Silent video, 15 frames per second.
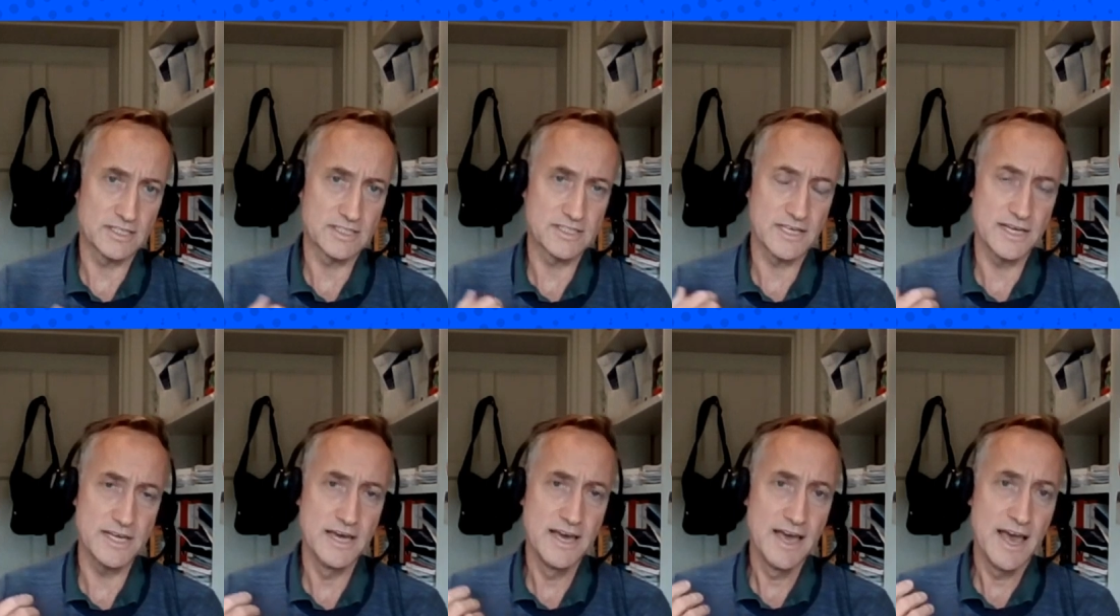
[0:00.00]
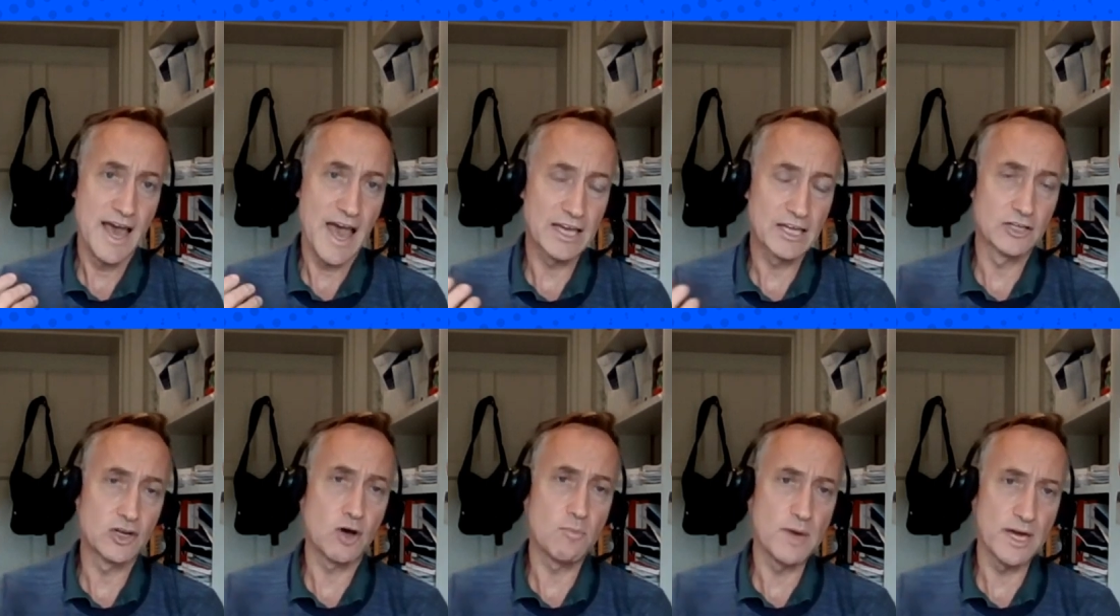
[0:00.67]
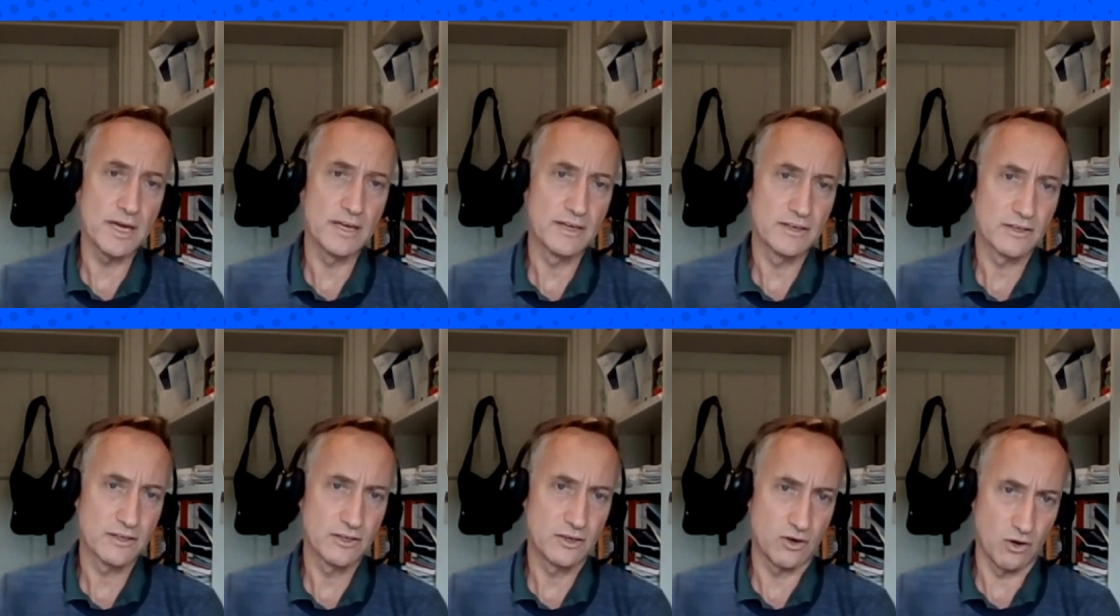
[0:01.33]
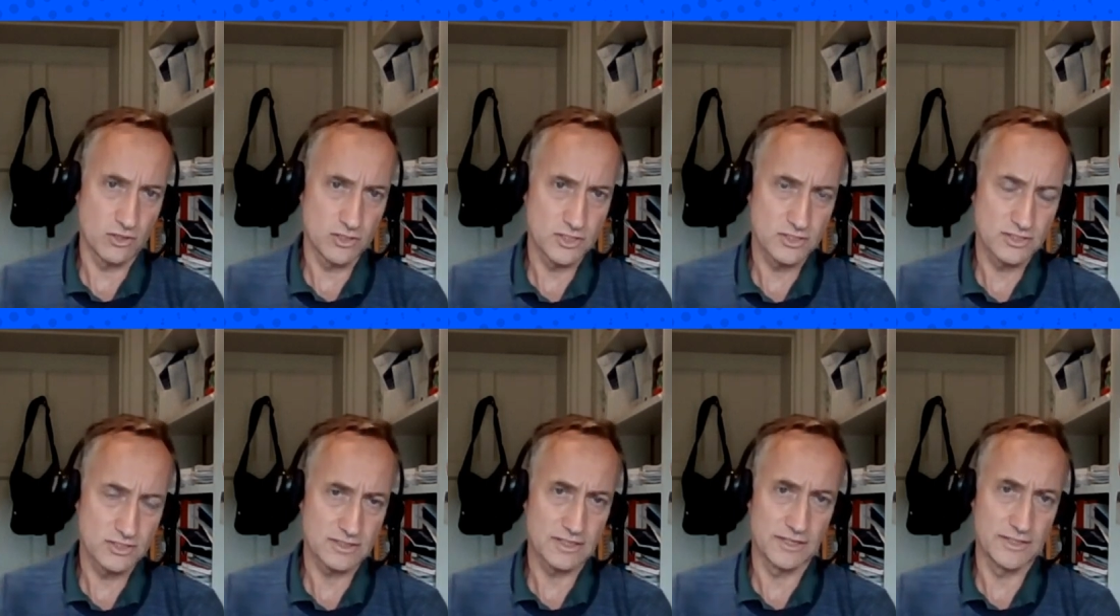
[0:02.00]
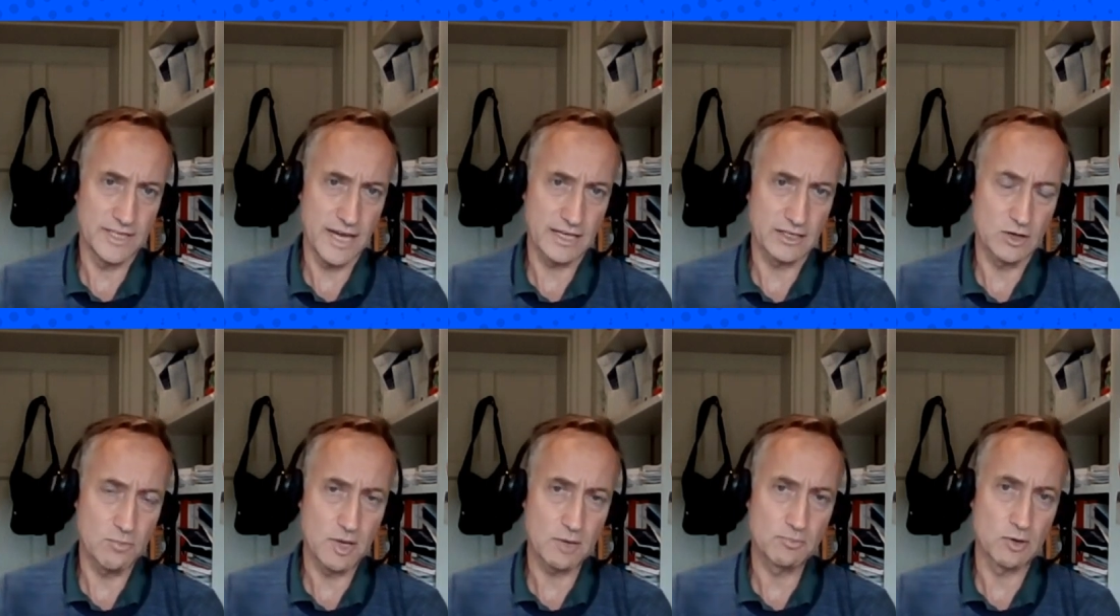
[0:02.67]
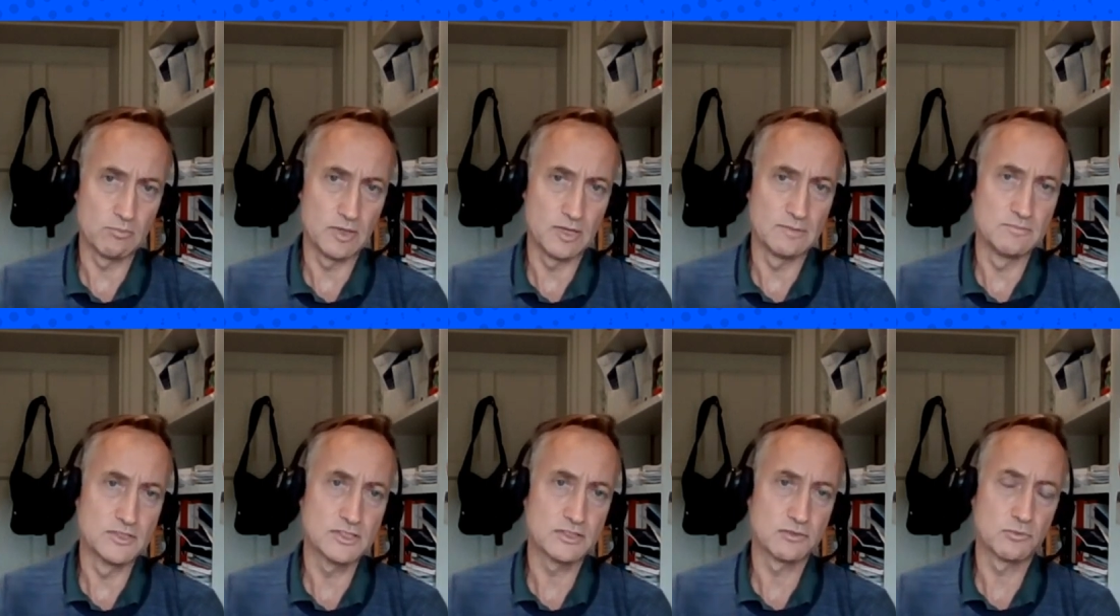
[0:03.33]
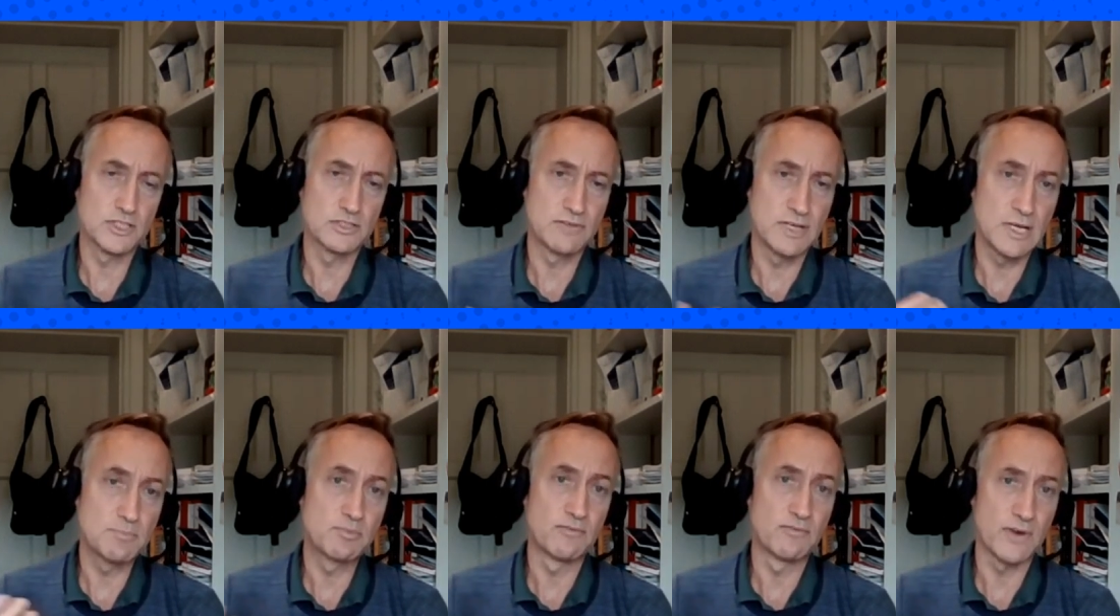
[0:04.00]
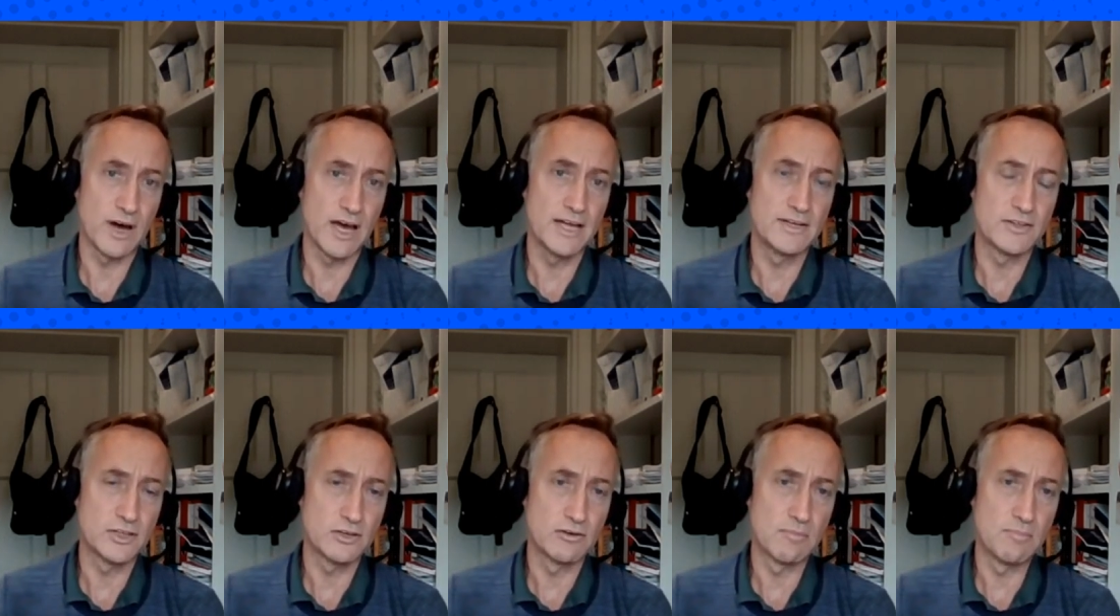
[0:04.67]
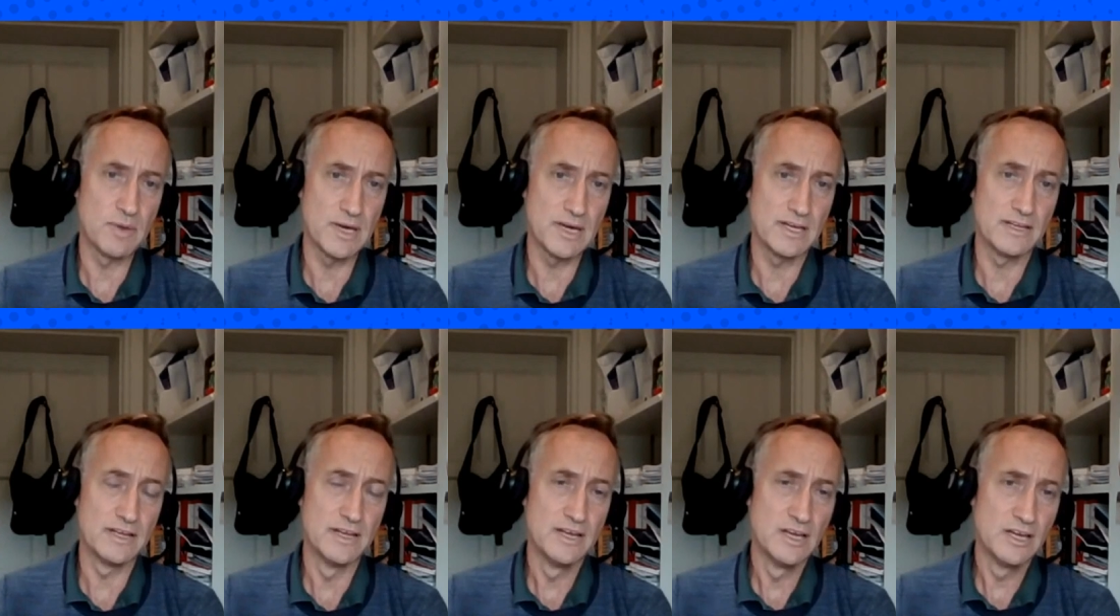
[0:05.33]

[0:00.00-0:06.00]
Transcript: it's the economic cost and the economic problems which really provide the European